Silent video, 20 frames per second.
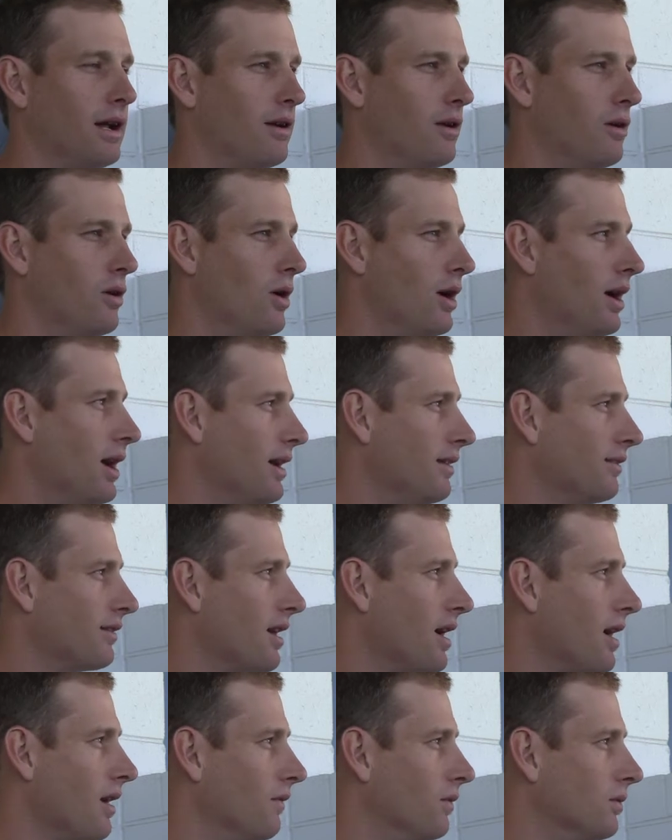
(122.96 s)
an under-19s
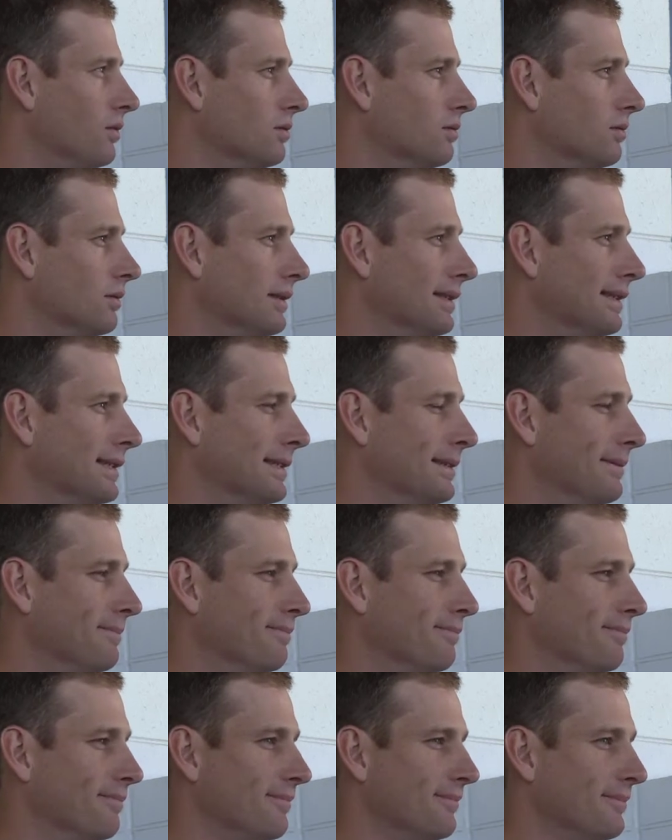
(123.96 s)
carnival
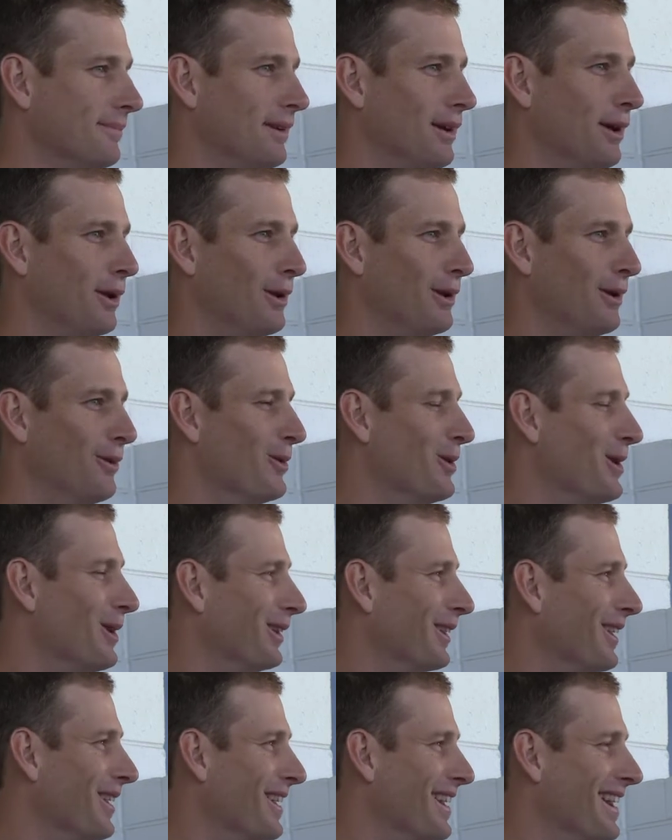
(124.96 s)
a little
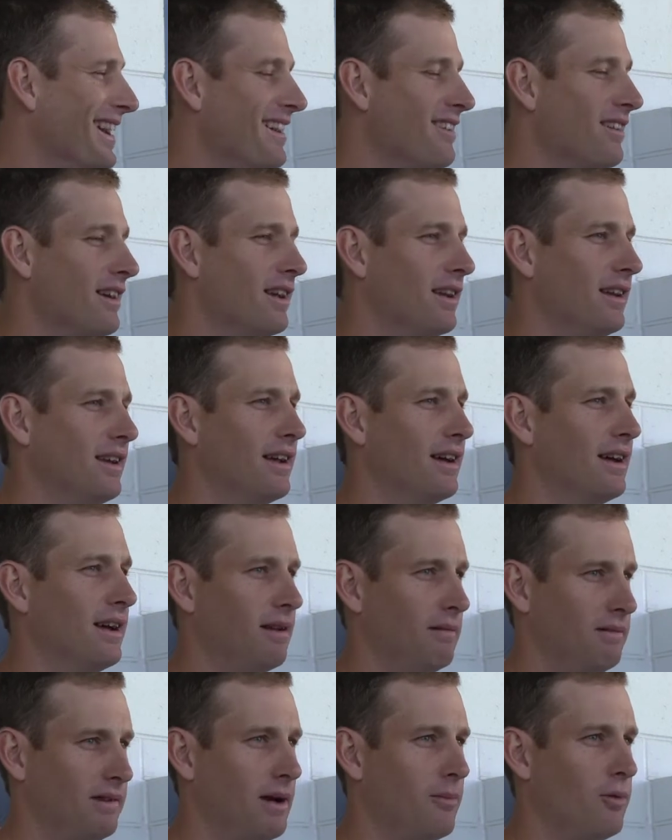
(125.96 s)
while ago now, and
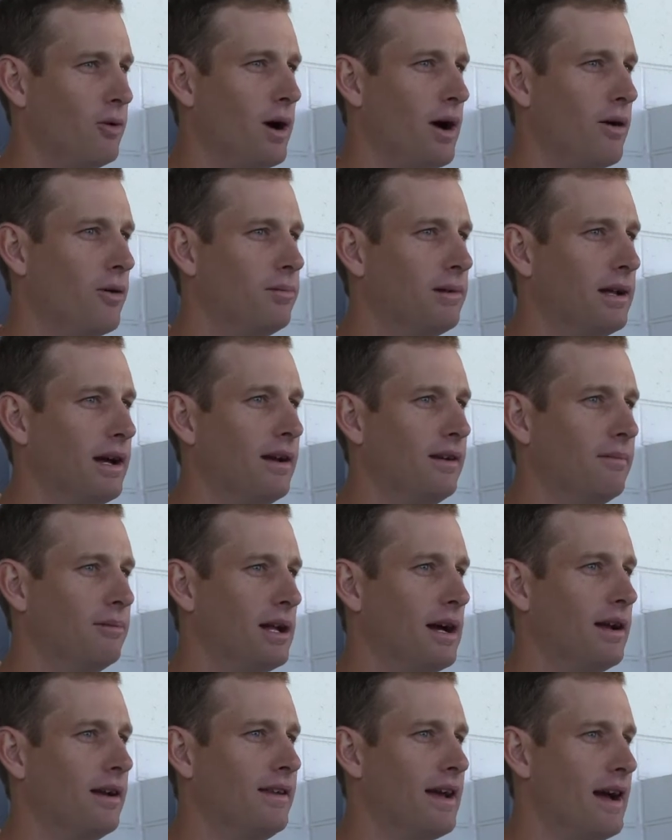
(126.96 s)
WA
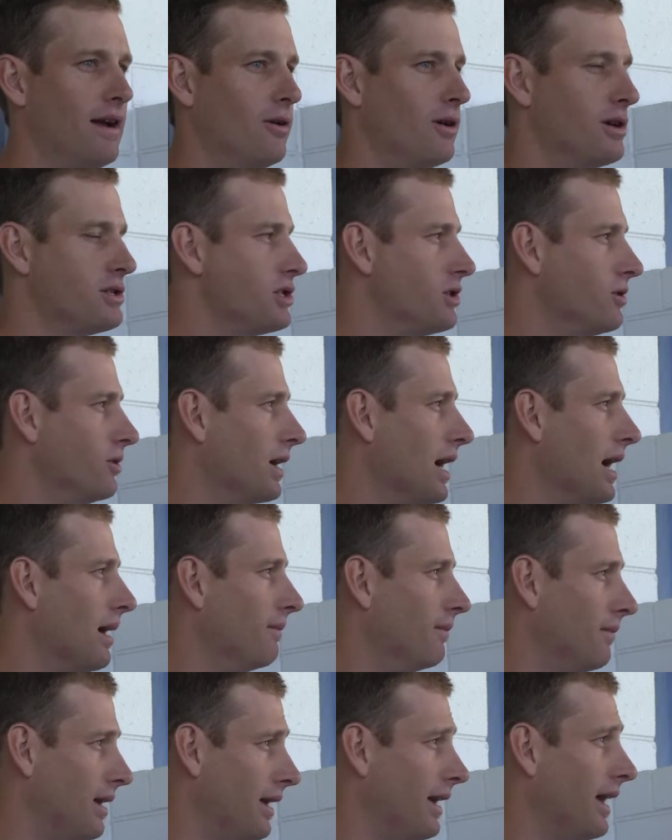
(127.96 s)
played a day-night shield
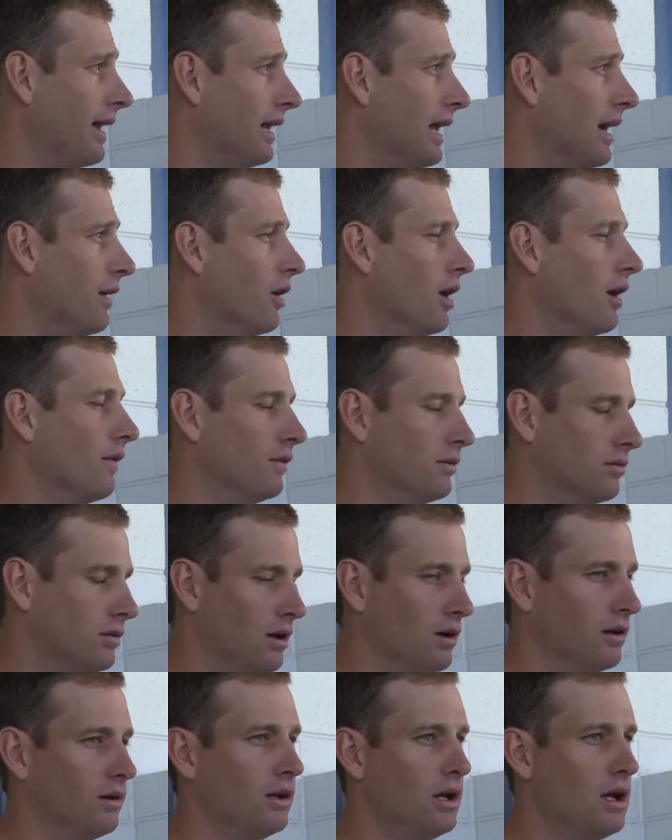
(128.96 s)
game at Adelaide
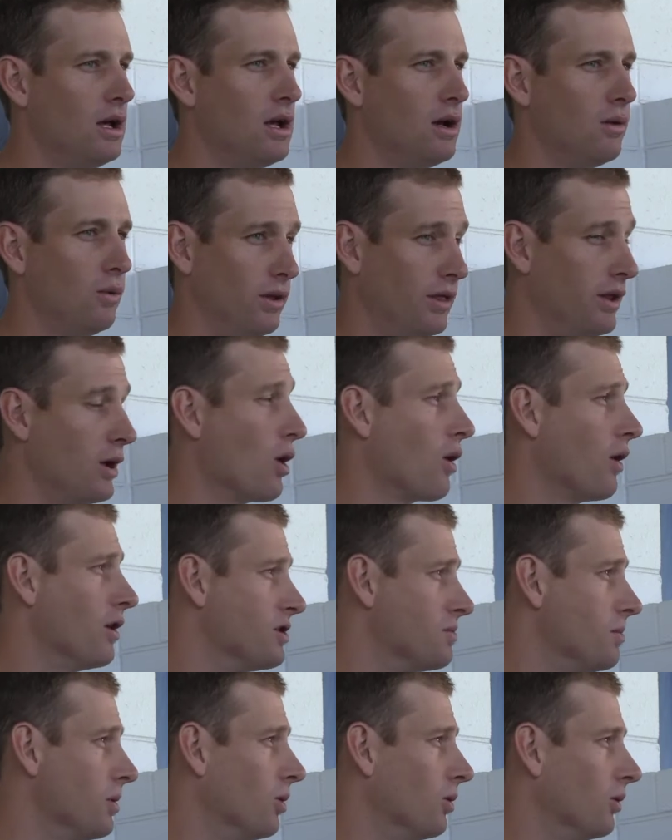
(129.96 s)
Oval with the
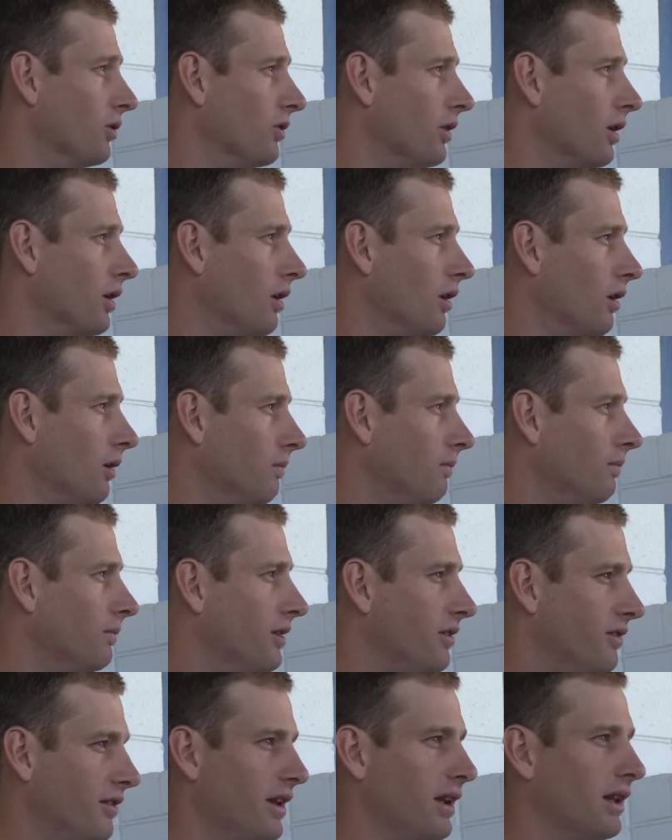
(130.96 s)
orange ball, so I
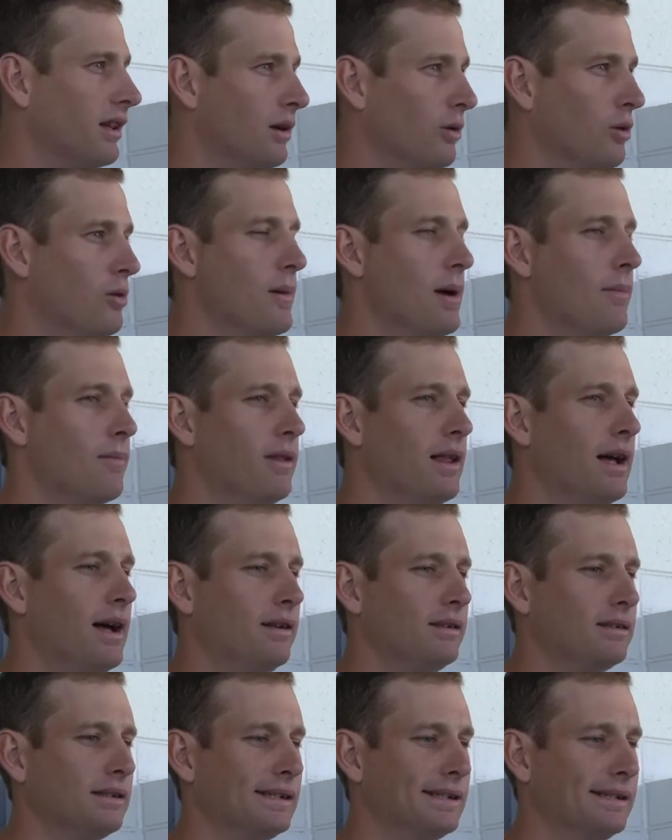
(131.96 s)
distinctly remember
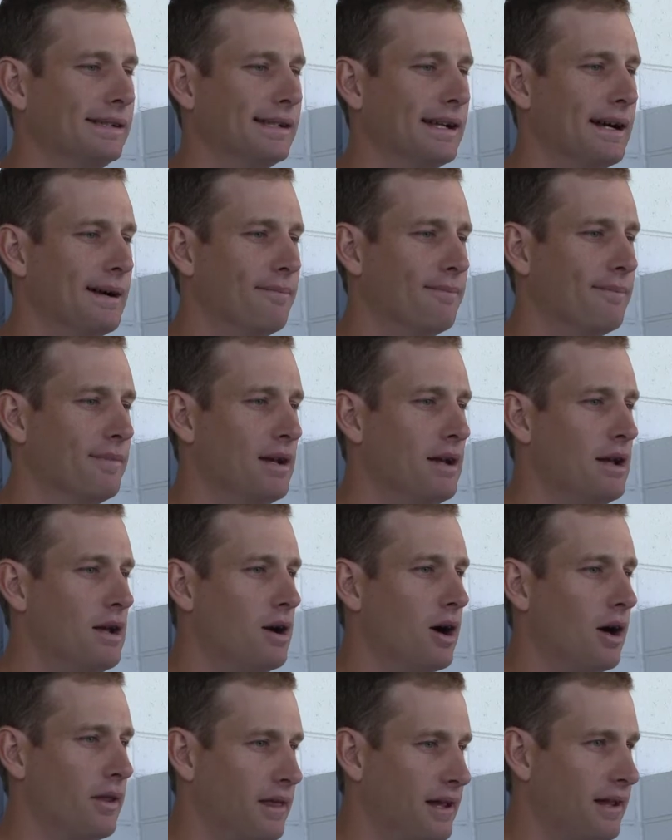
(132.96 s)
that, and
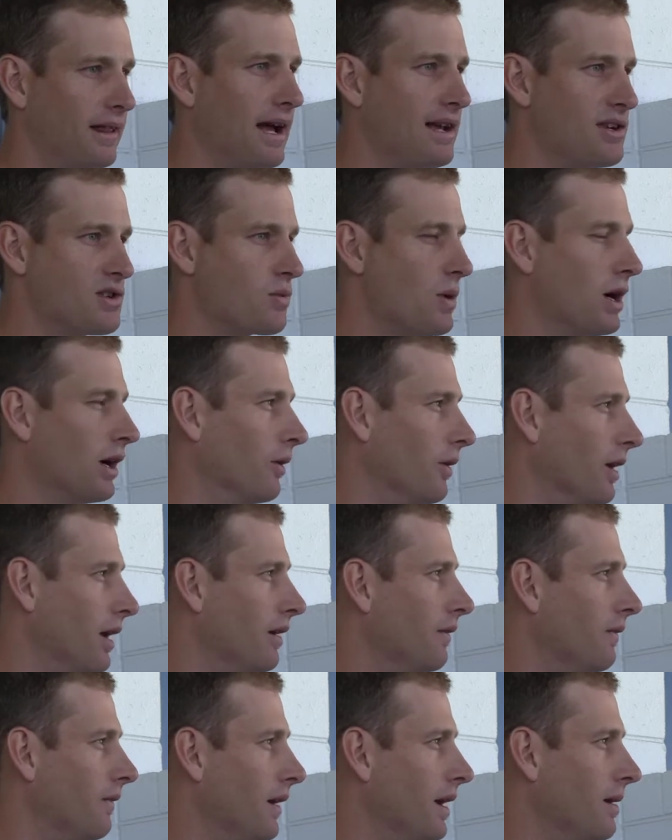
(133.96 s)
I think they swung
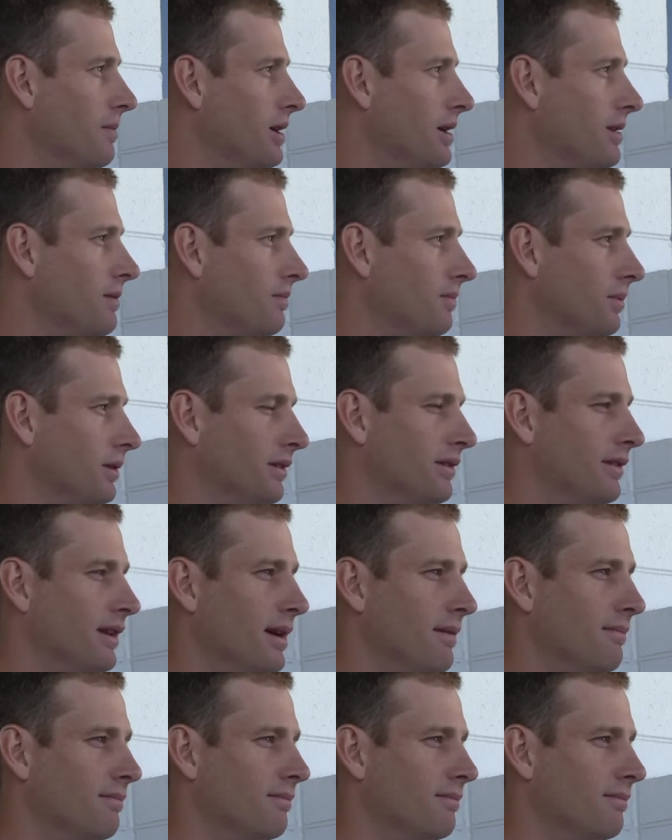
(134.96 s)
around a fair bit. But